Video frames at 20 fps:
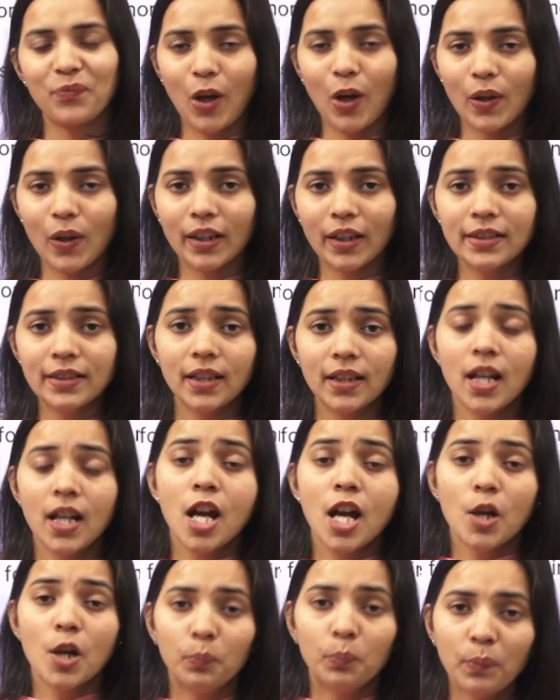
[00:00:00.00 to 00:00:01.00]
All right.
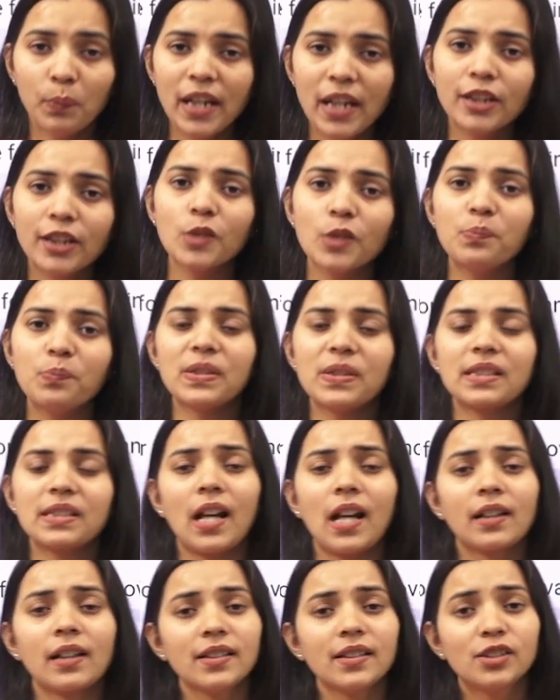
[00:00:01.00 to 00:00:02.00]
Make your
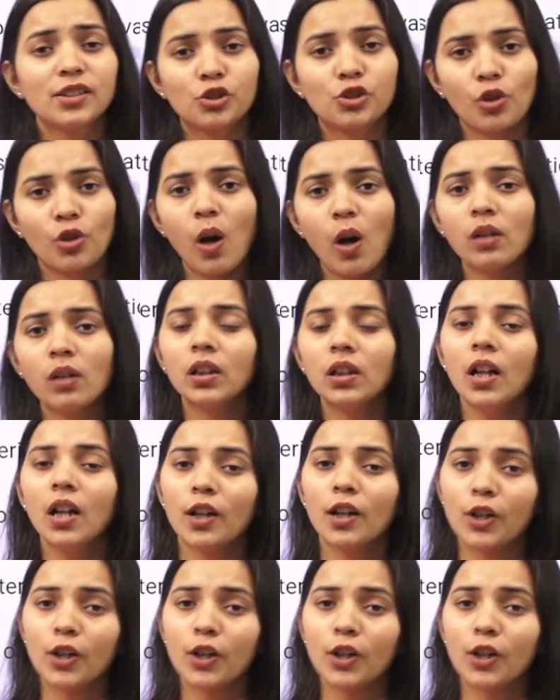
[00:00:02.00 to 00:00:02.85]
personality strong,